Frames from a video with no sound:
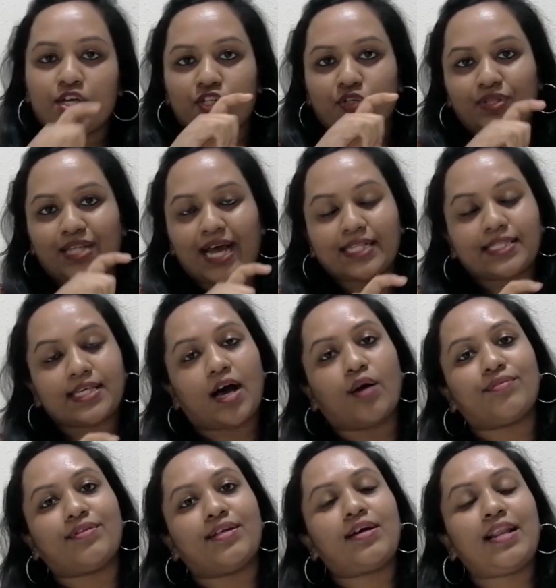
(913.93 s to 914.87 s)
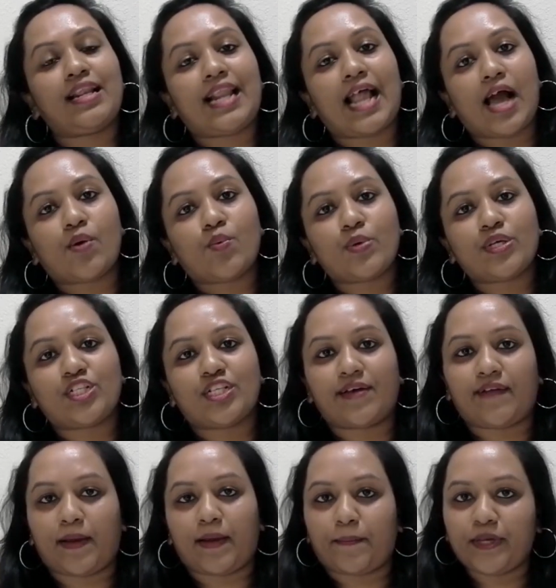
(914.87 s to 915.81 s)
So that's how the language
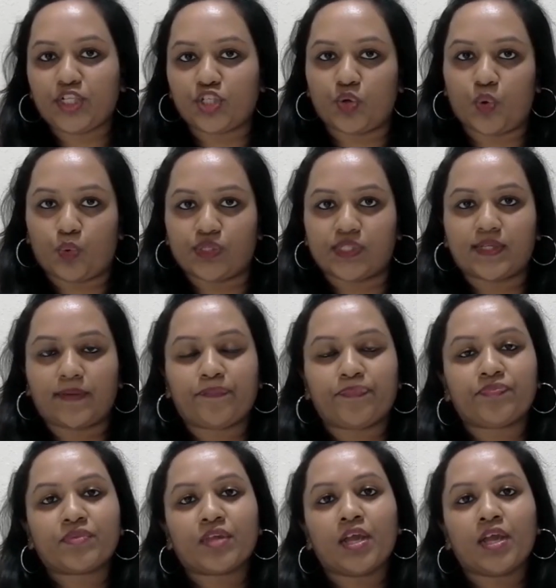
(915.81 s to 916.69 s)
development goes.